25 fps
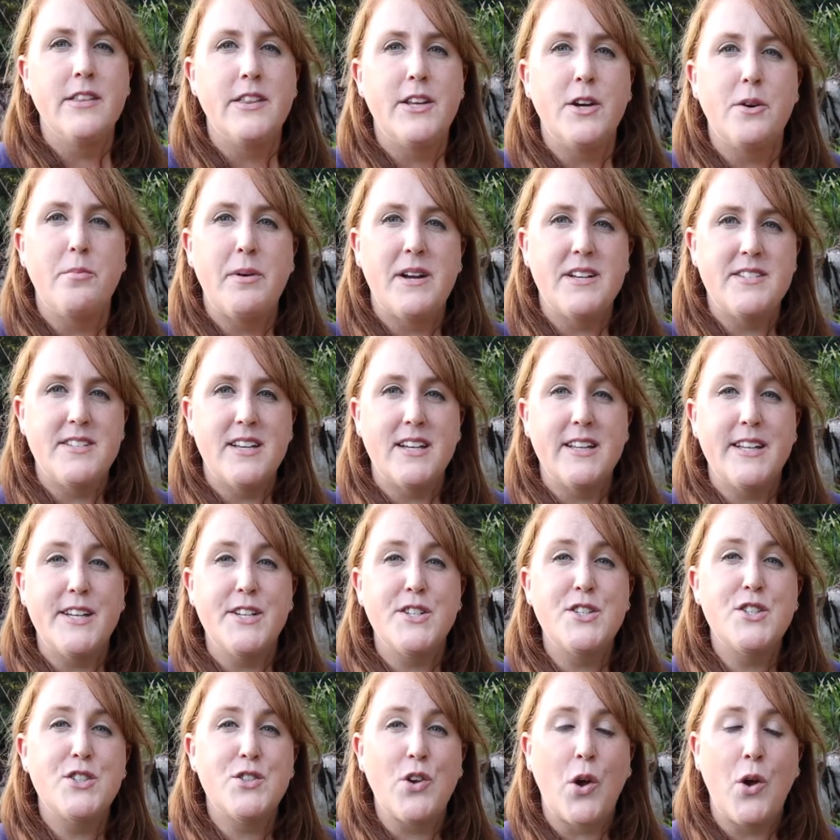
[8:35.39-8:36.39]
There are
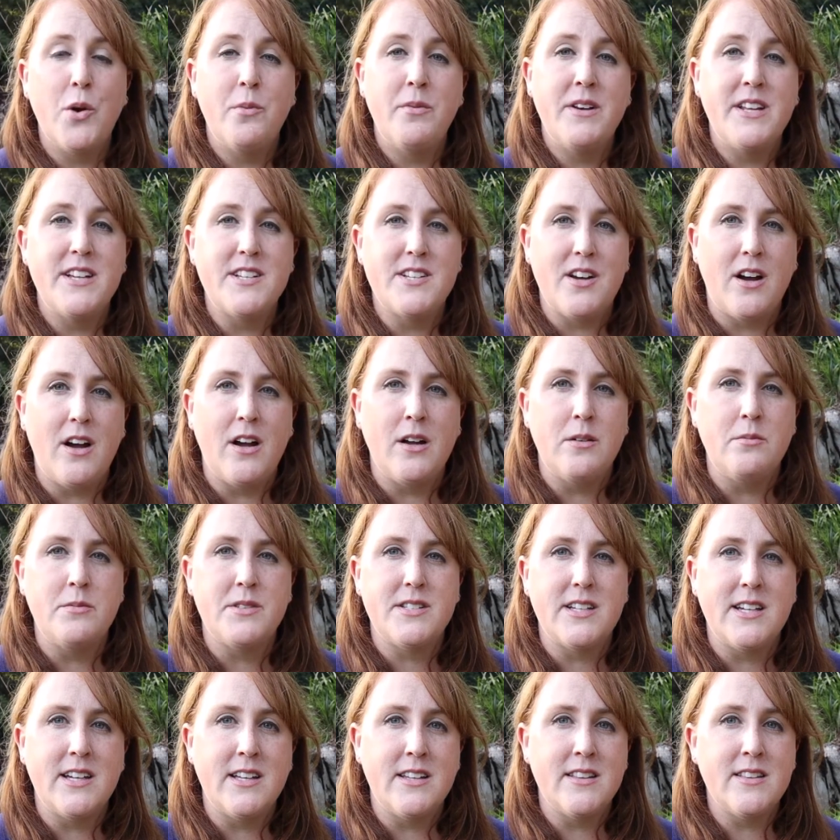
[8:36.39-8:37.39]
basically so many
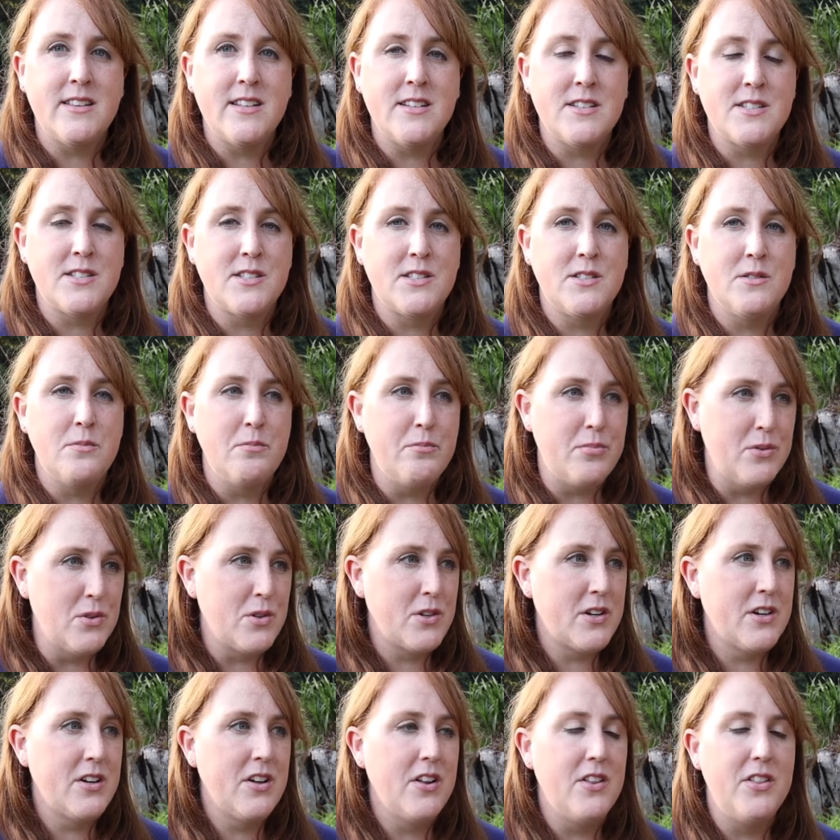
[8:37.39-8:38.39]
times in this
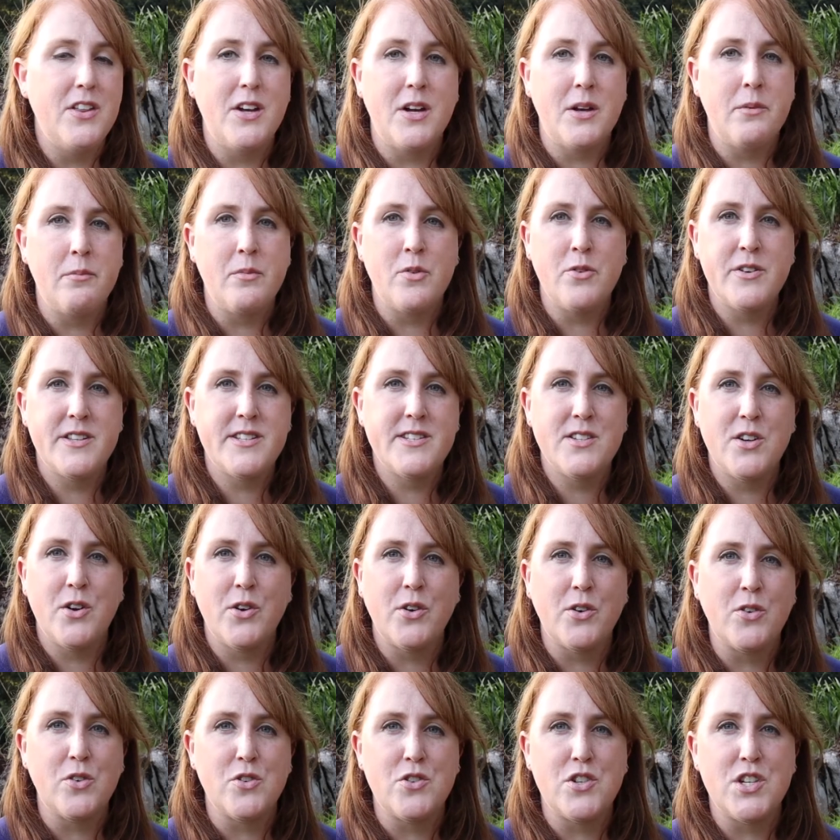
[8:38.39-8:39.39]
book that
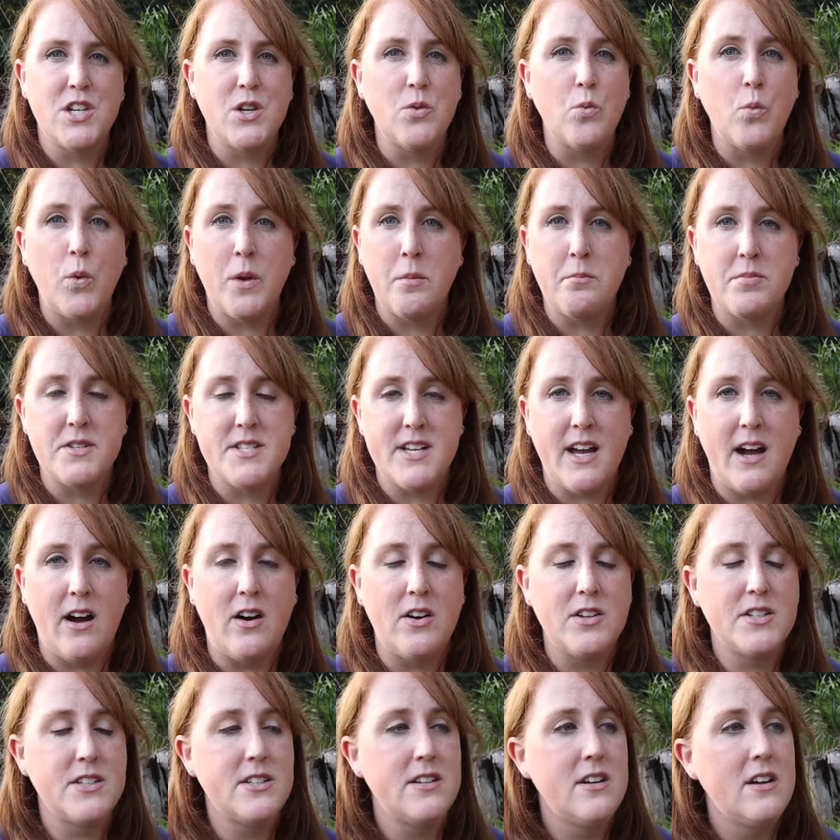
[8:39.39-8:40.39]
Maurizio Gucci wimped
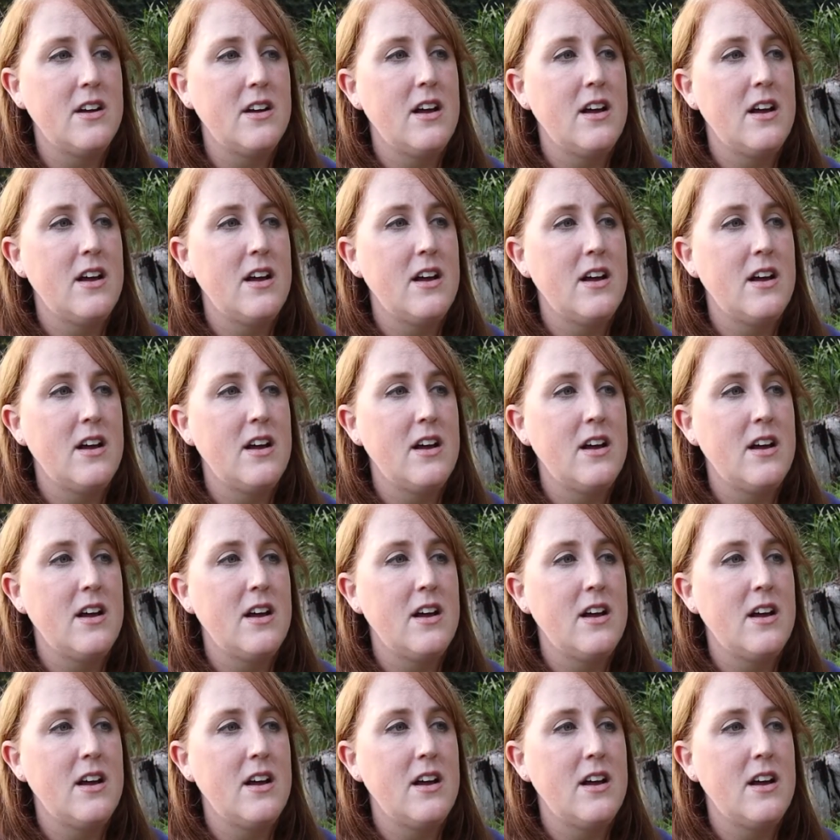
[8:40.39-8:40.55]
out.